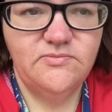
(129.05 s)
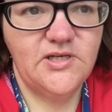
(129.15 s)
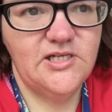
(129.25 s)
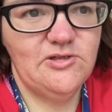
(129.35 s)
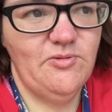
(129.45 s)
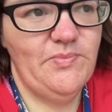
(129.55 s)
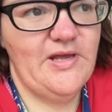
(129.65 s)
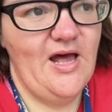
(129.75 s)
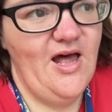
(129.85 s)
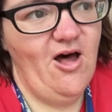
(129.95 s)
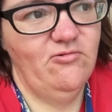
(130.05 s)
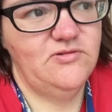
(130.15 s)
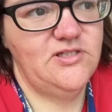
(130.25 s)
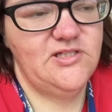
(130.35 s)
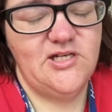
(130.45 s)
because we've been out
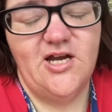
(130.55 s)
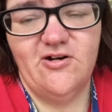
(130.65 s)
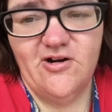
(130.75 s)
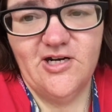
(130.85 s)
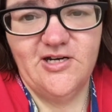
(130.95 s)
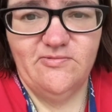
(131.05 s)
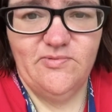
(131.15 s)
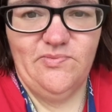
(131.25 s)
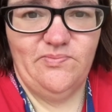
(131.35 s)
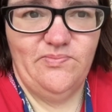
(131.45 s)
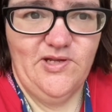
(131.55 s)
since kind of early and we've